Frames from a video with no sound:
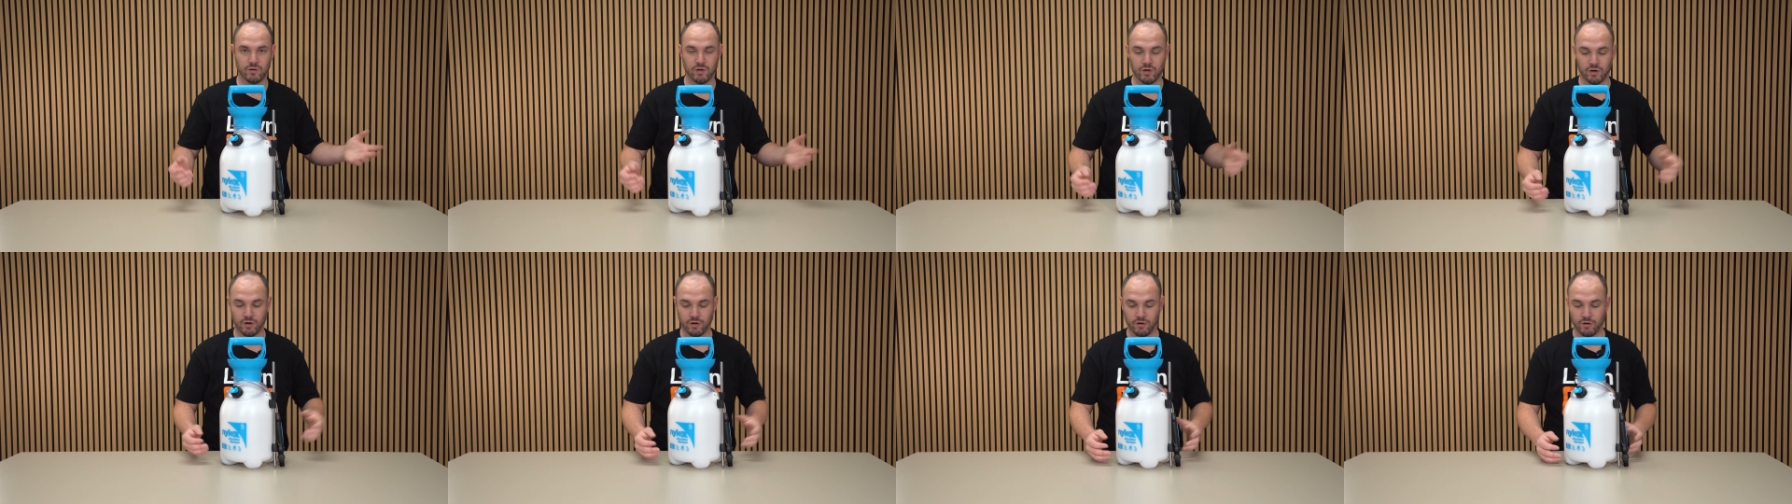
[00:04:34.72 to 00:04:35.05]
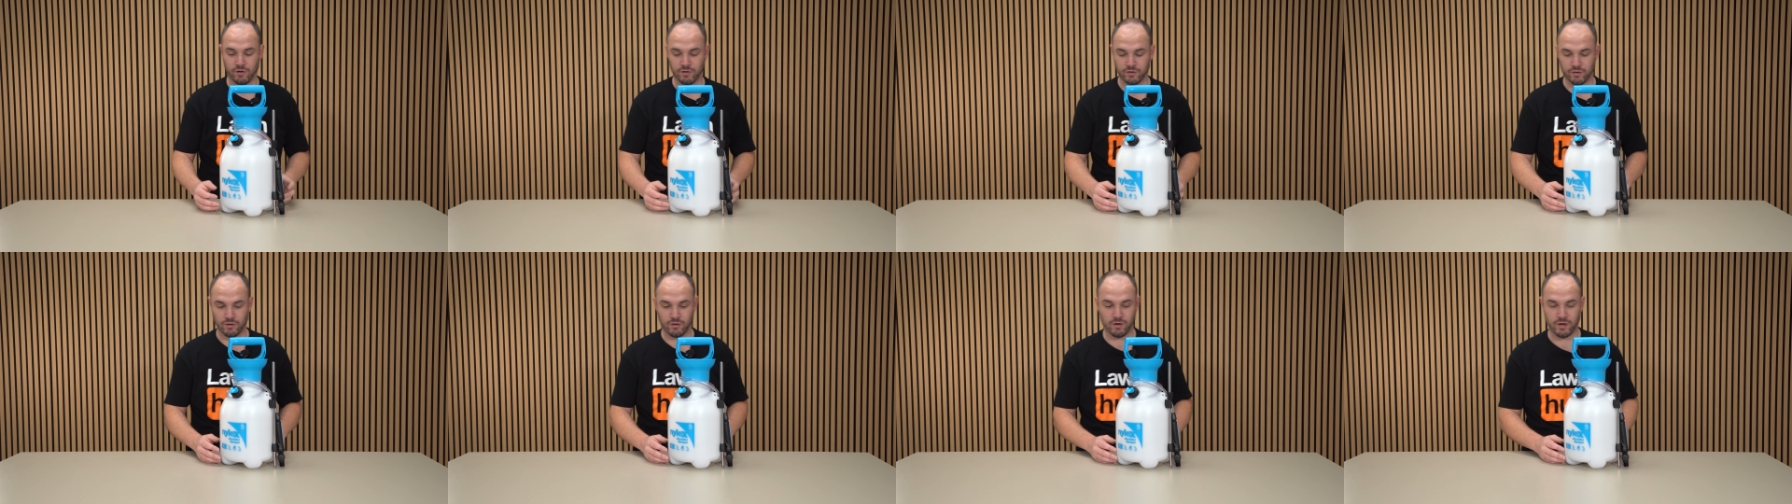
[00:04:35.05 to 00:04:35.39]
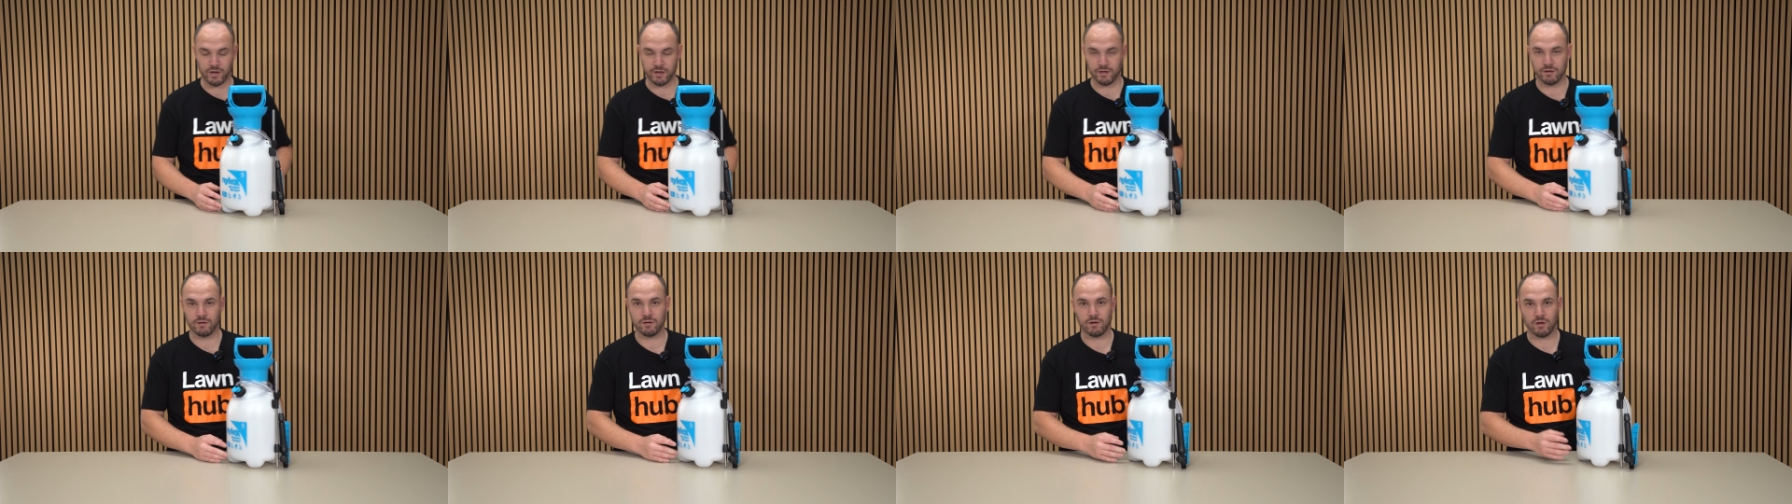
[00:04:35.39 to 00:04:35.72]

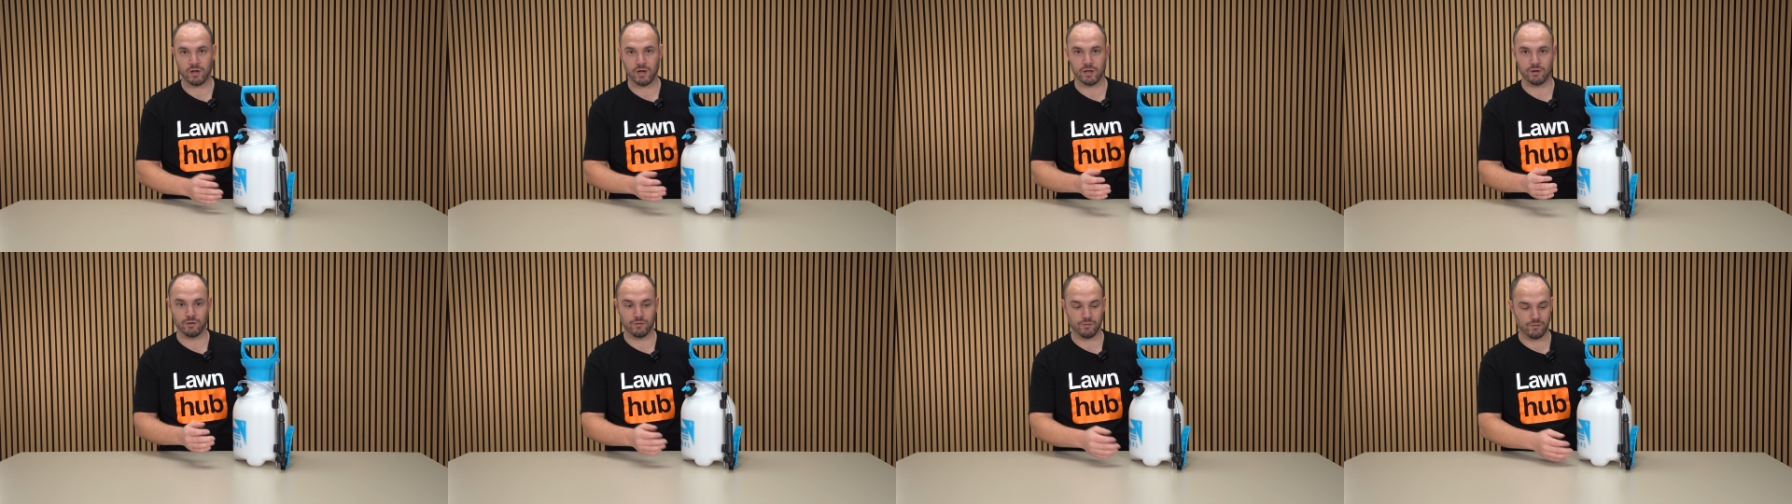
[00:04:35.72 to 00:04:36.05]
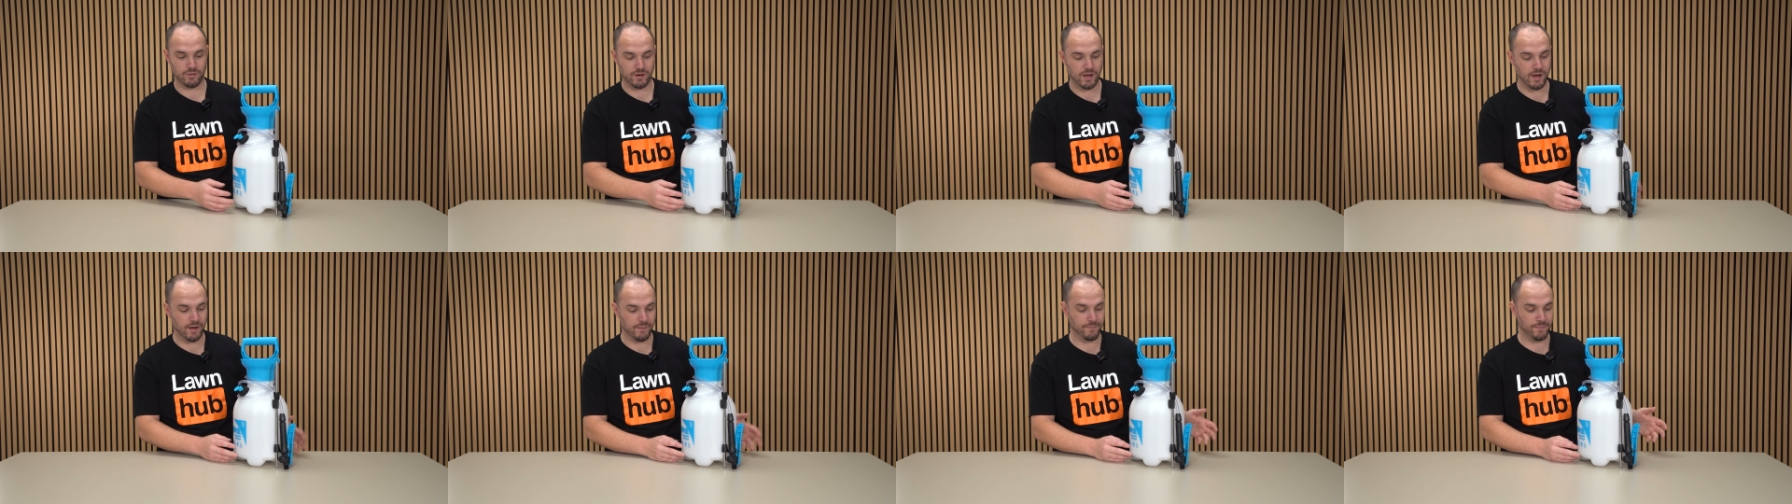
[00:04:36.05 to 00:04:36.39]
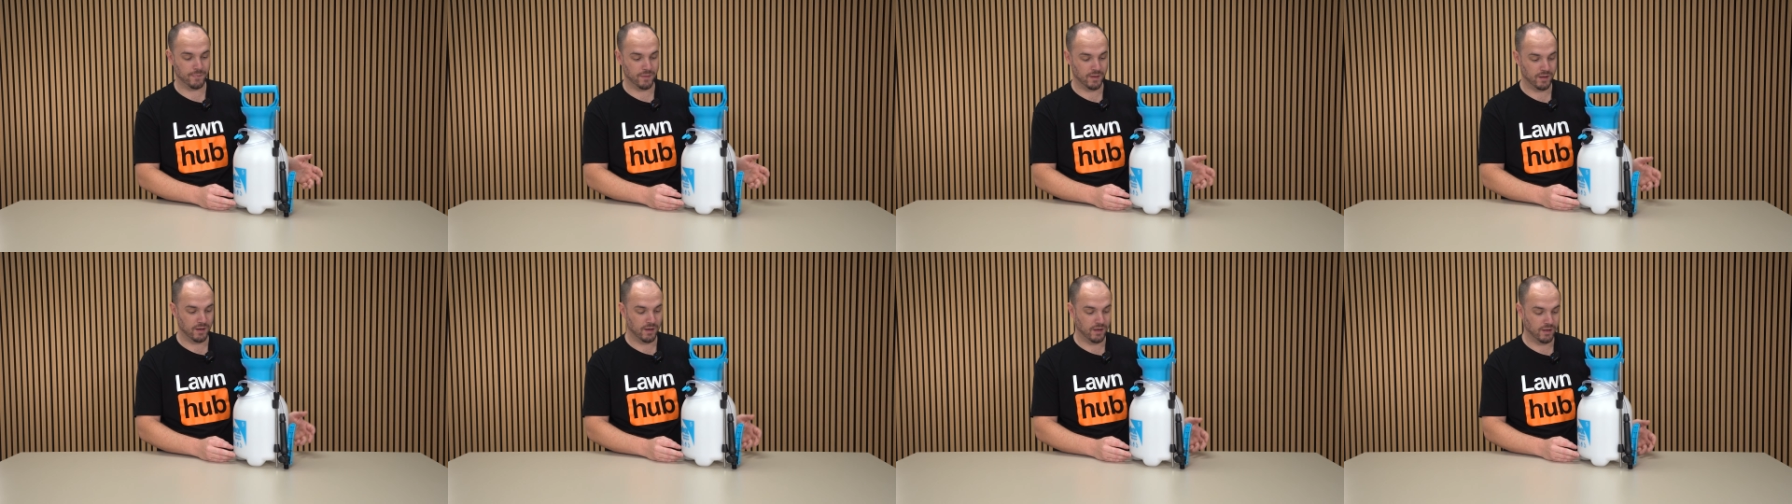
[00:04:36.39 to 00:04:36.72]
online like
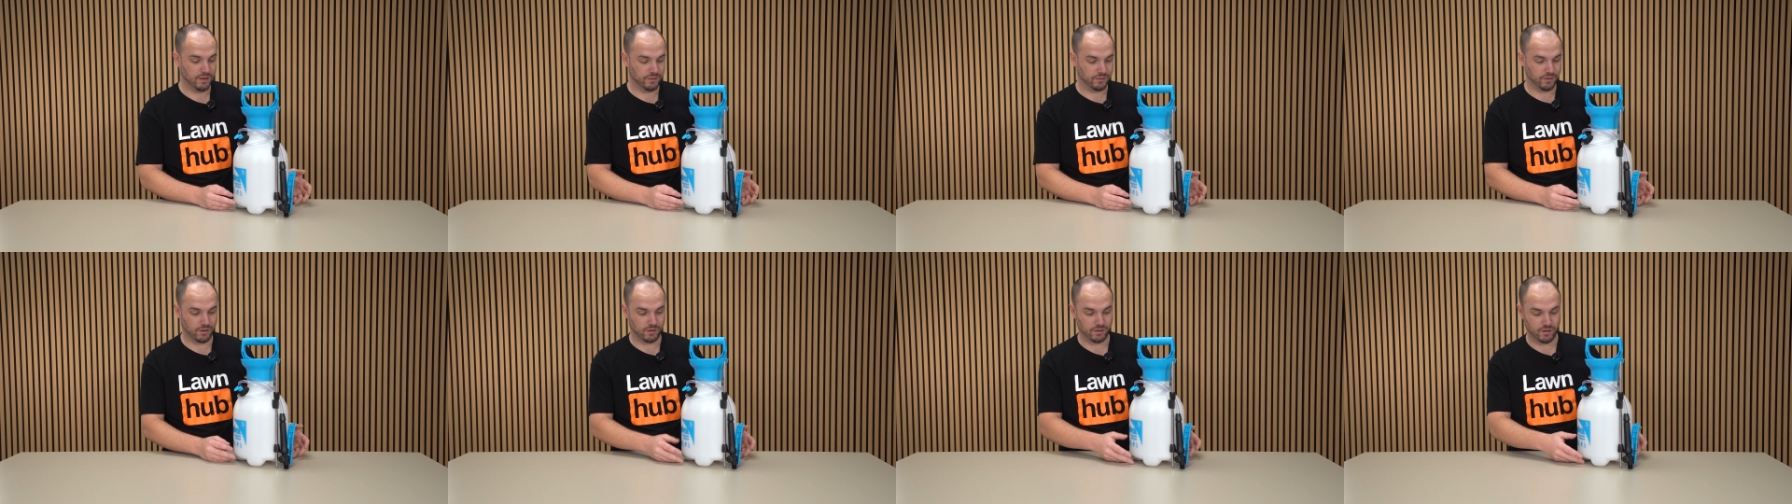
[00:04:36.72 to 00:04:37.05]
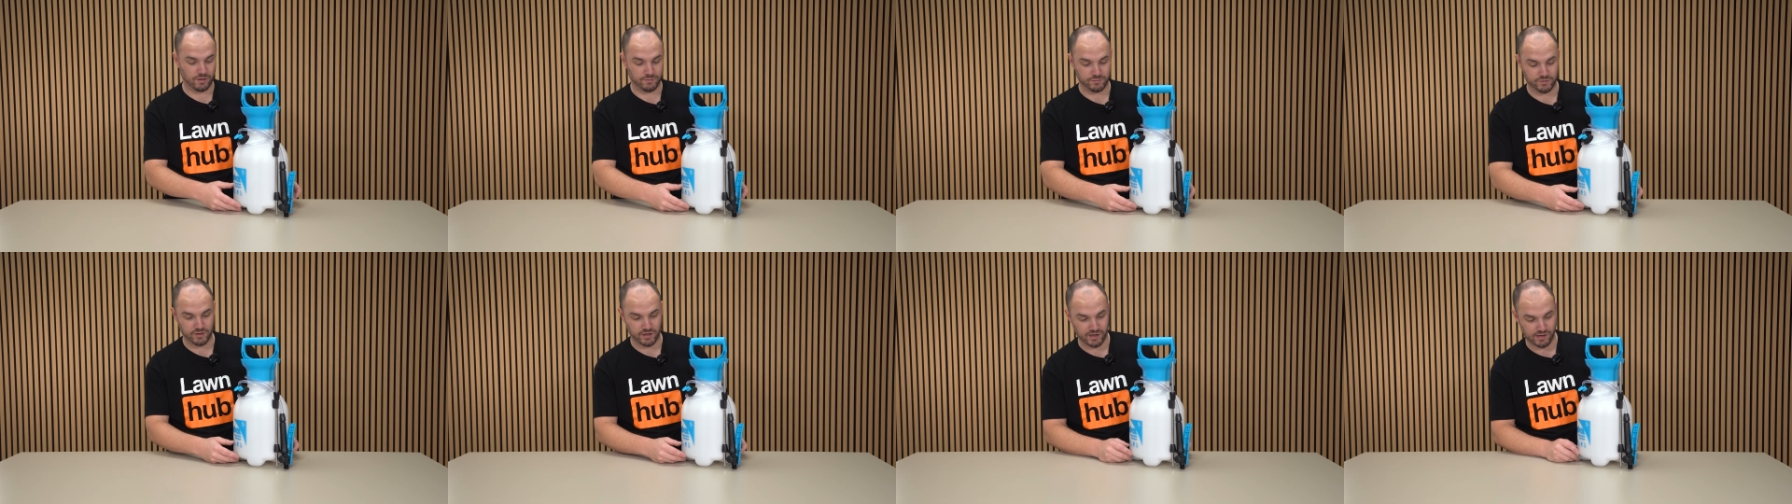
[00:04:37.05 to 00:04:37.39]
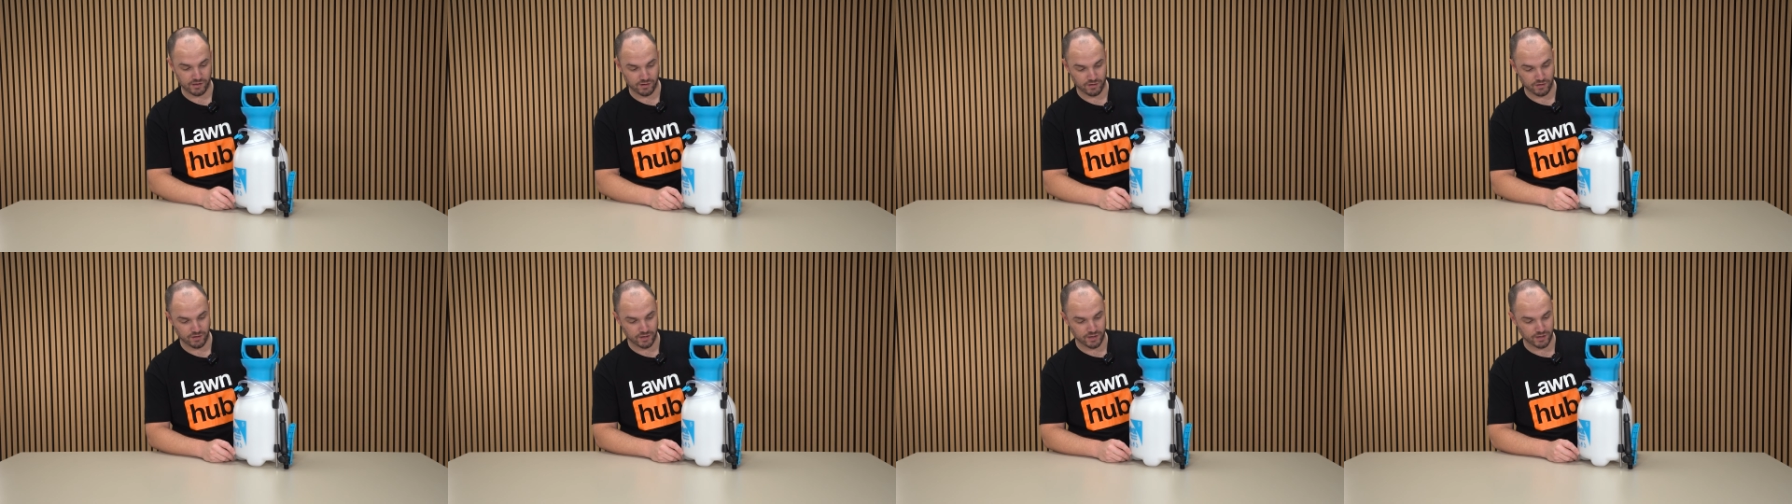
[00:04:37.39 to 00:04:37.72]
lawnhub.com.au
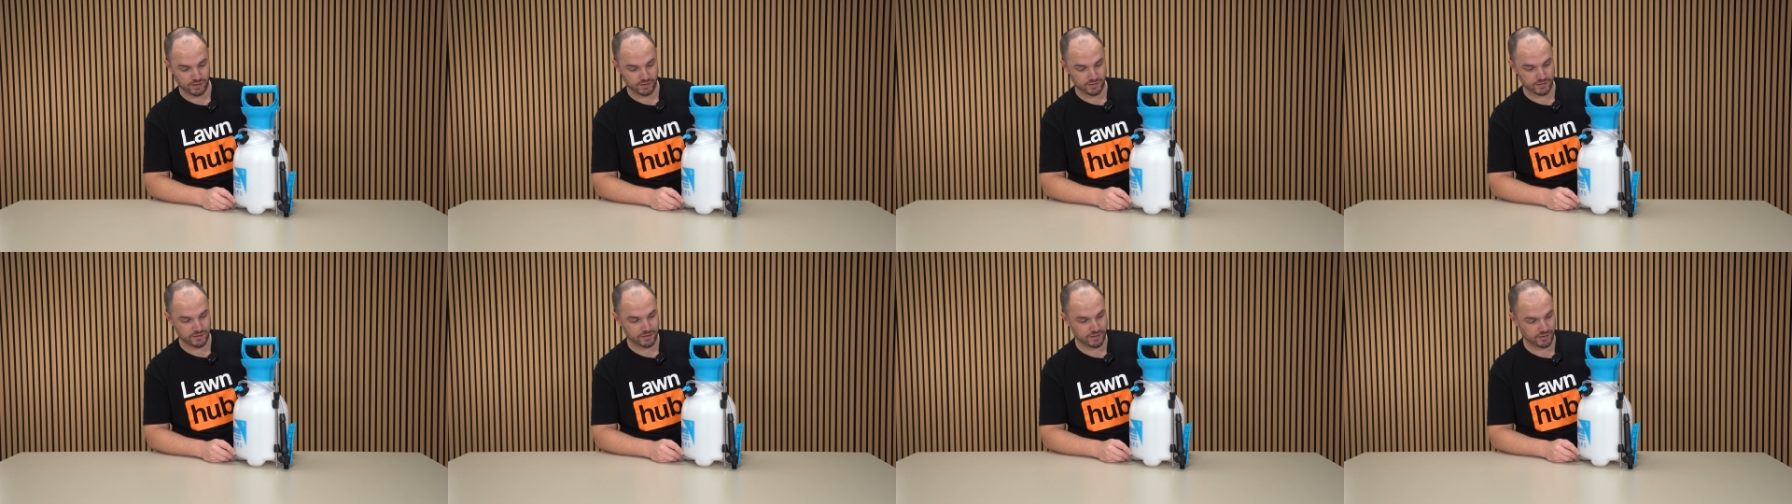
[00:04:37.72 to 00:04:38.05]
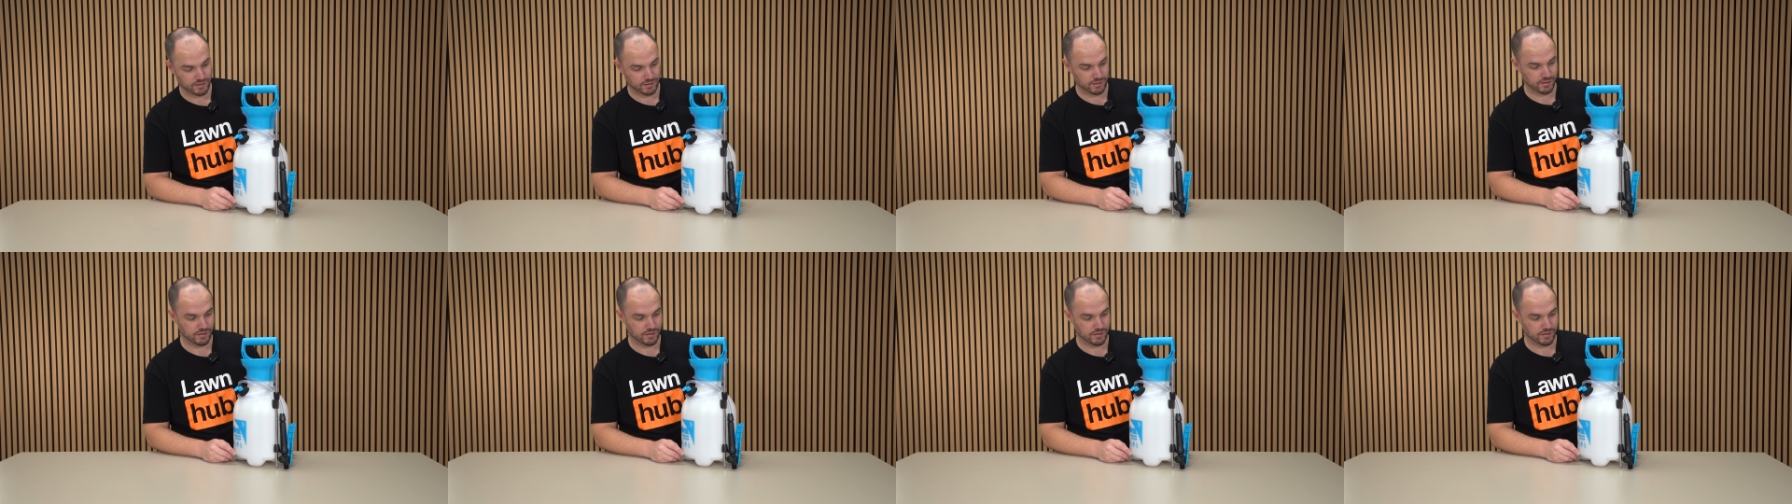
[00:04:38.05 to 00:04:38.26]
is